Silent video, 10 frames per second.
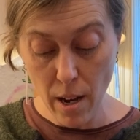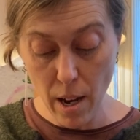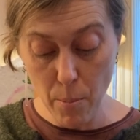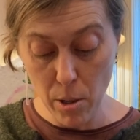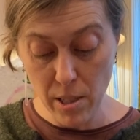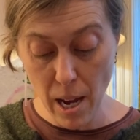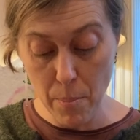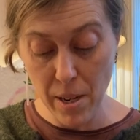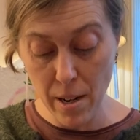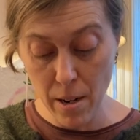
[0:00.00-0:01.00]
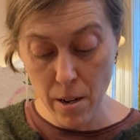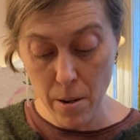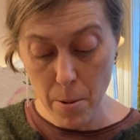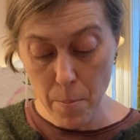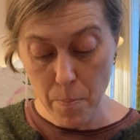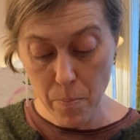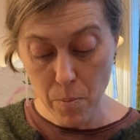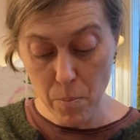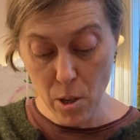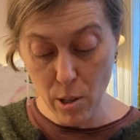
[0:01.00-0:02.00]
I'm on top here
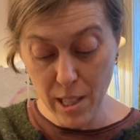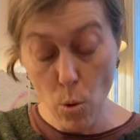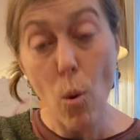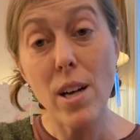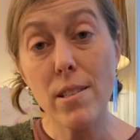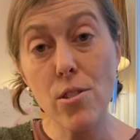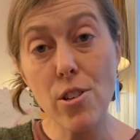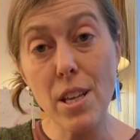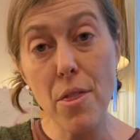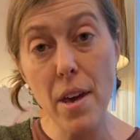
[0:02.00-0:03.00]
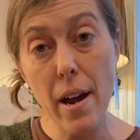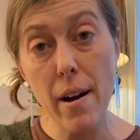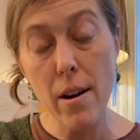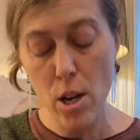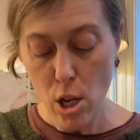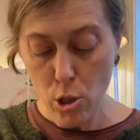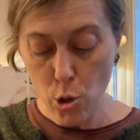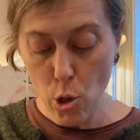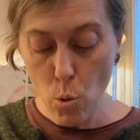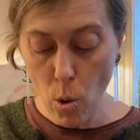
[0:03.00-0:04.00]
because I was underneath there. So
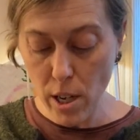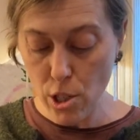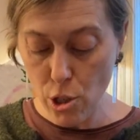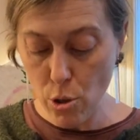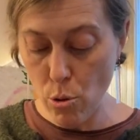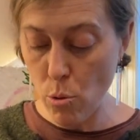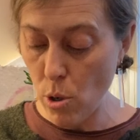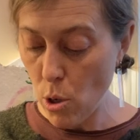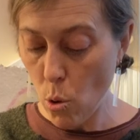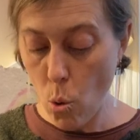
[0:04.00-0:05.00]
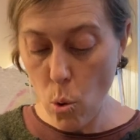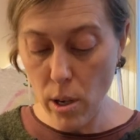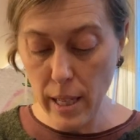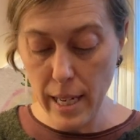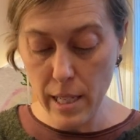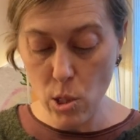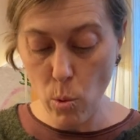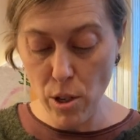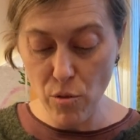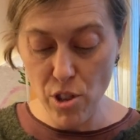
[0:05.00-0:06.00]
you want to correlate it to
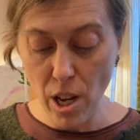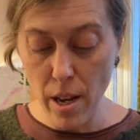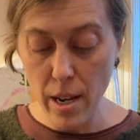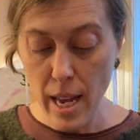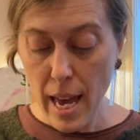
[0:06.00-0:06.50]
what you've done.